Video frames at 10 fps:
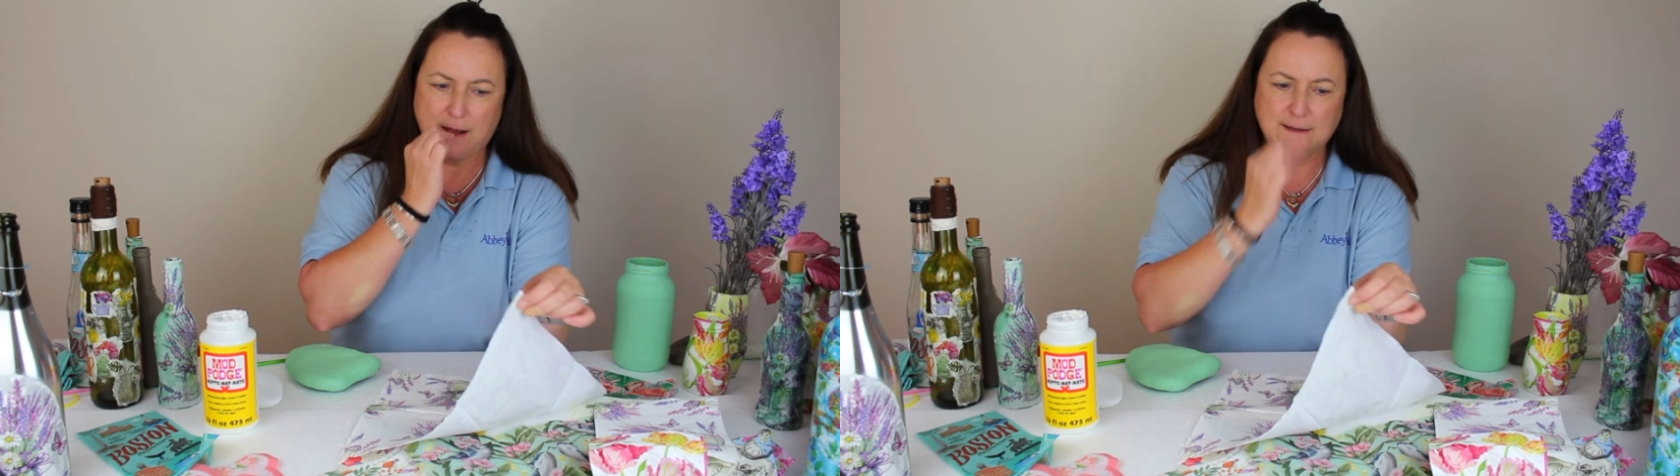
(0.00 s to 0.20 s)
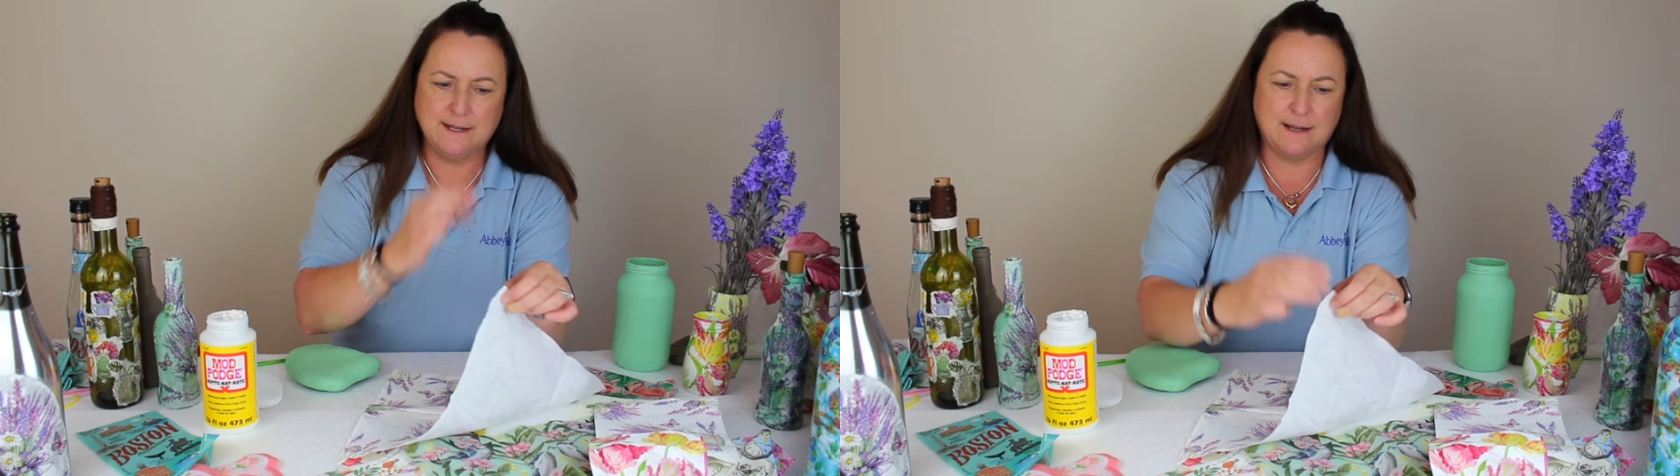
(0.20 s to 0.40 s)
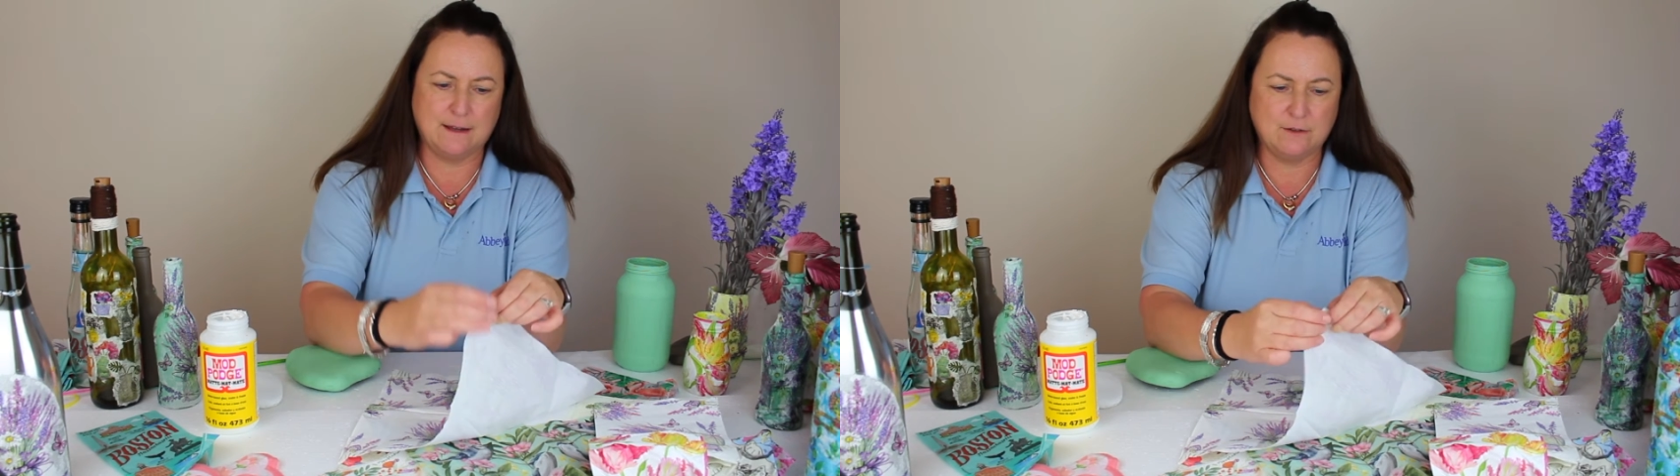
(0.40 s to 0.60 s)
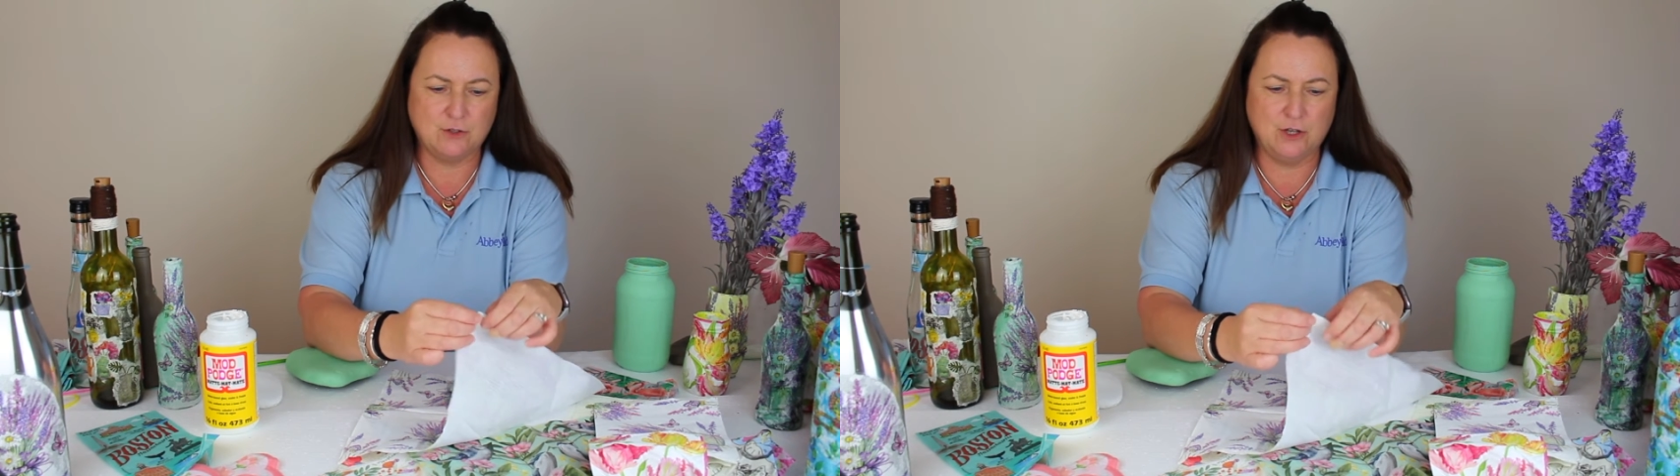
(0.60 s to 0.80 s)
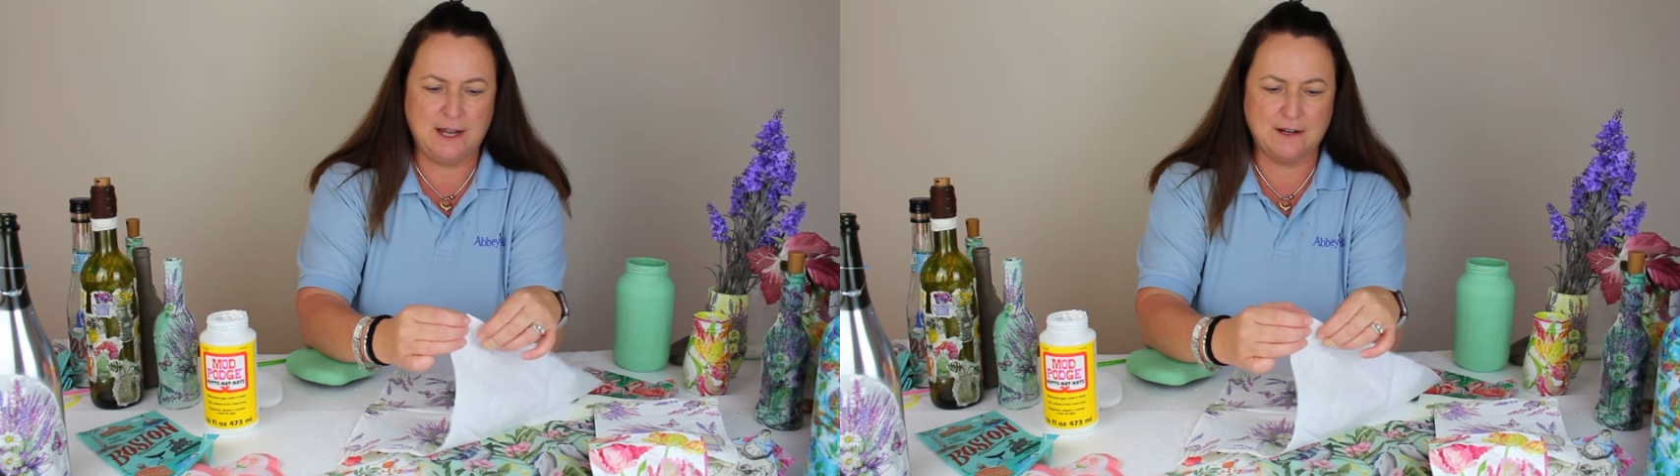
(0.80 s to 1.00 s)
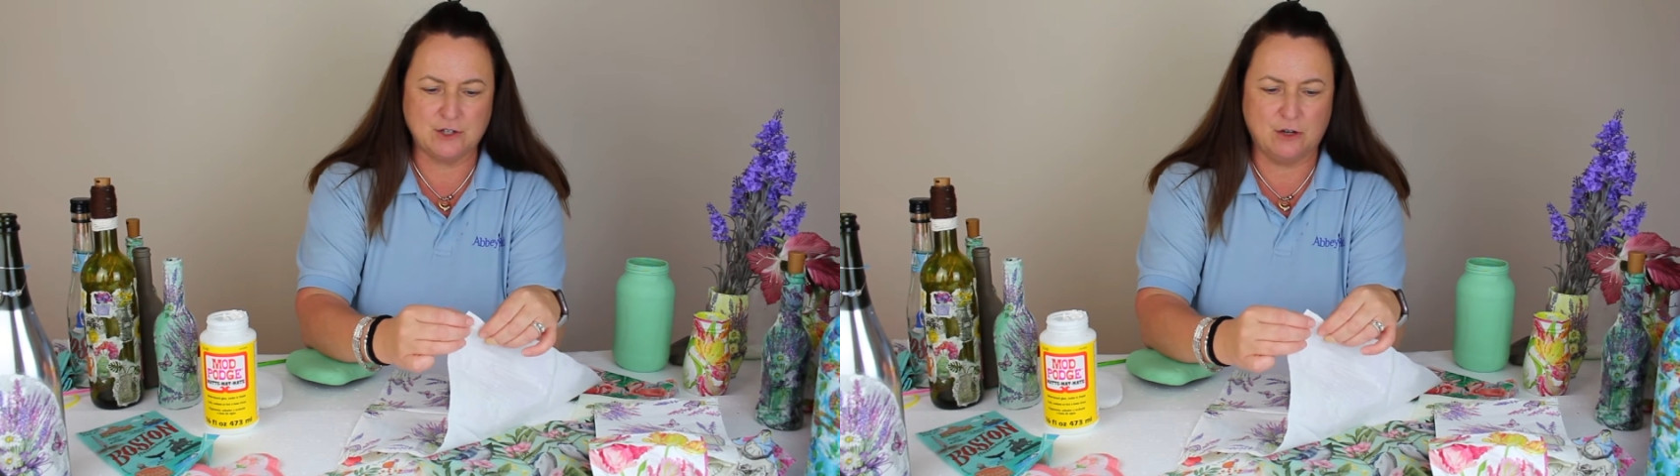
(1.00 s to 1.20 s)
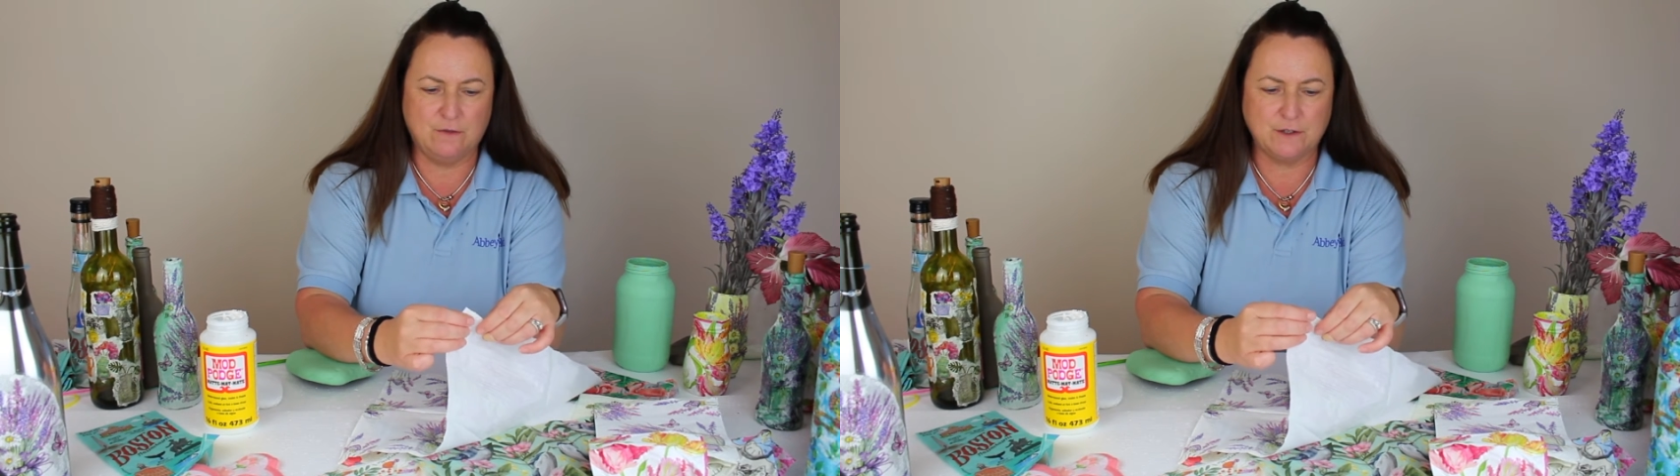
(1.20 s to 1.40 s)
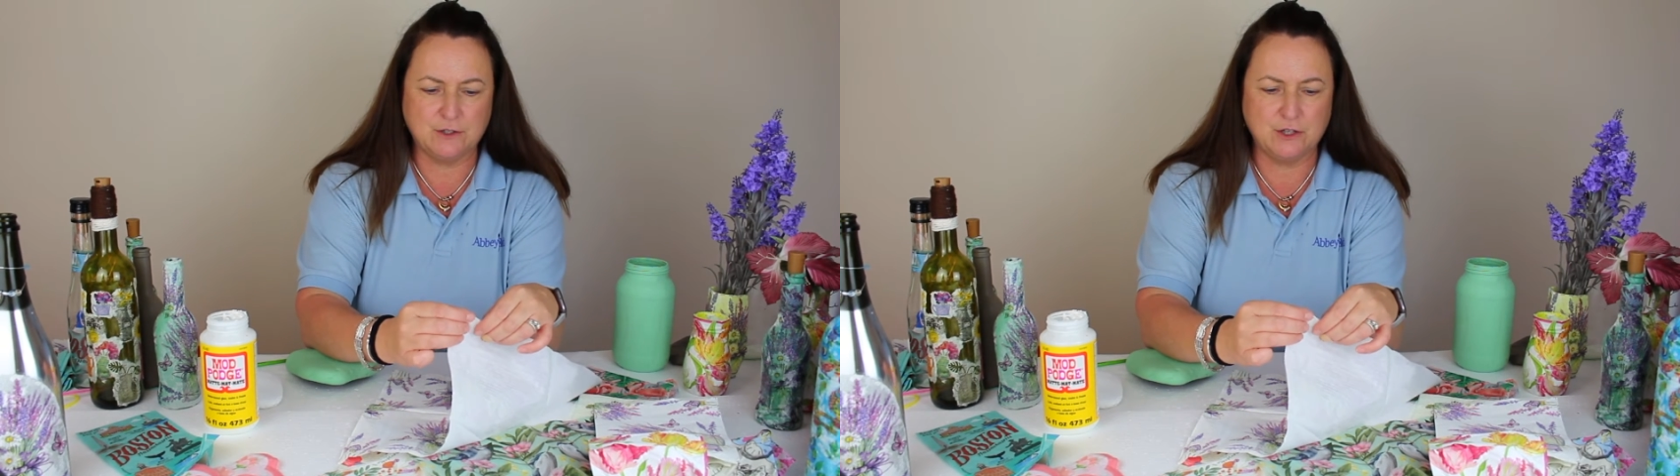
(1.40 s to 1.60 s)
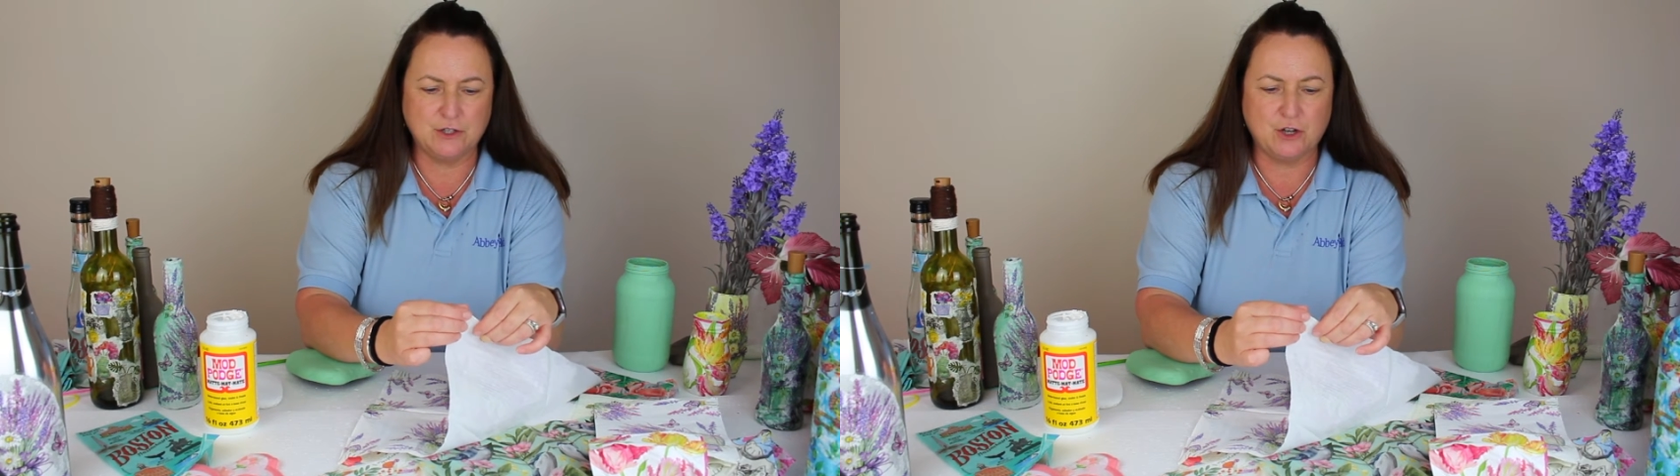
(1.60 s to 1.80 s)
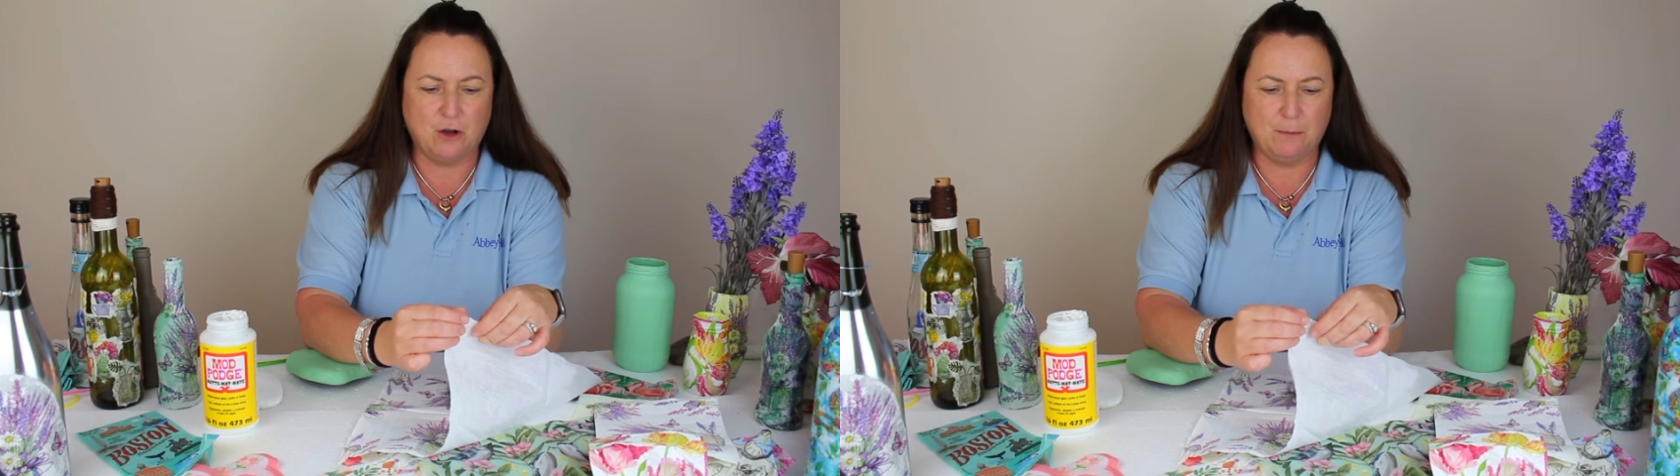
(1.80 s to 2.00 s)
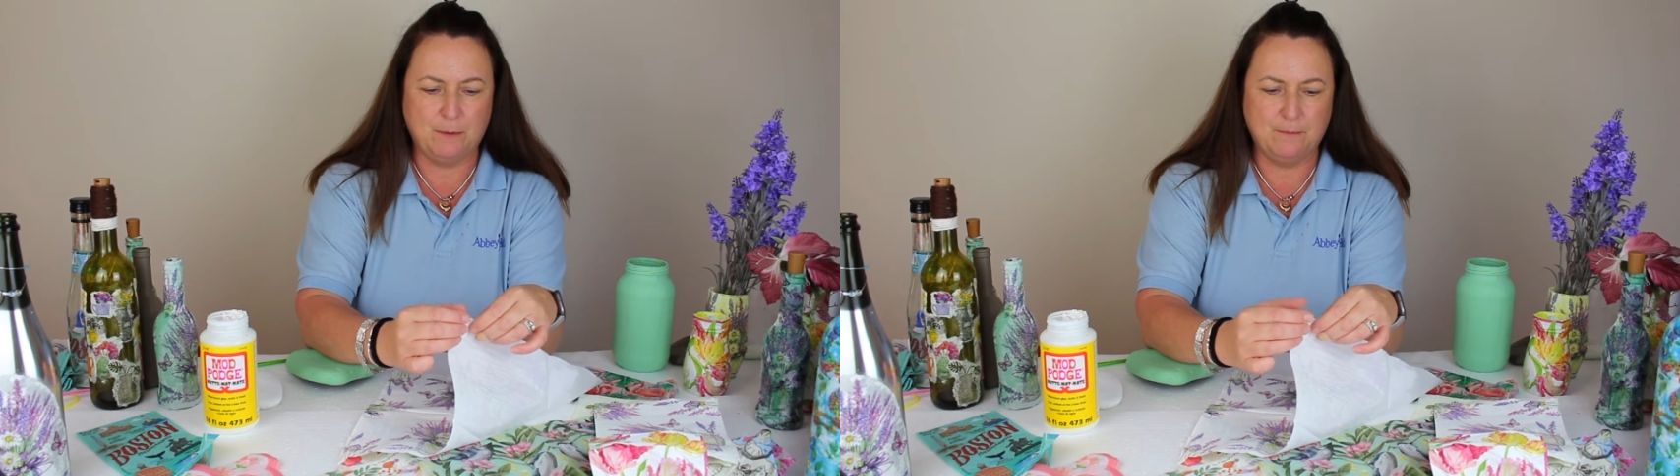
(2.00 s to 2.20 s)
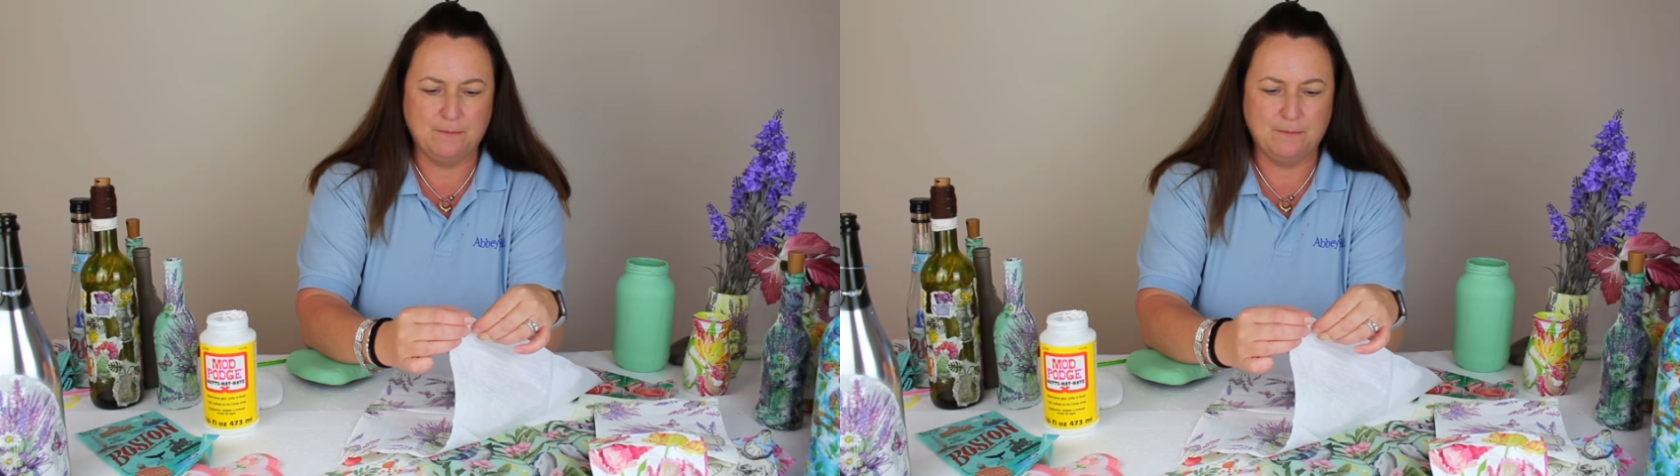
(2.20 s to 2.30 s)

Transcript: take 2 layers off it to the top.